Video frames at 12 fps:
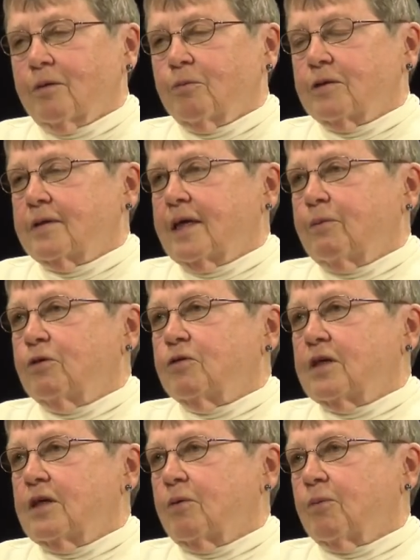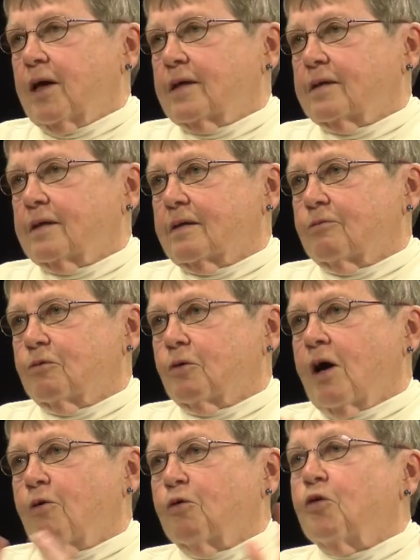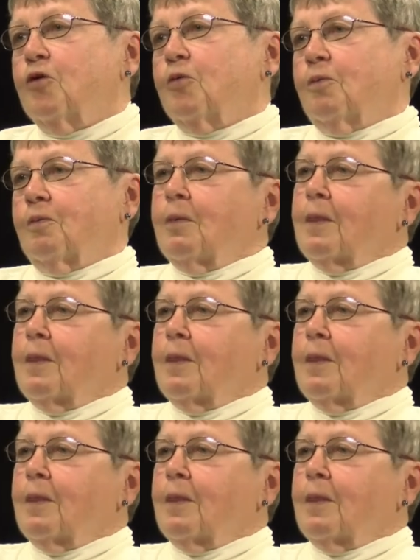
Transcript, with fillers: the State Museum has a, a room,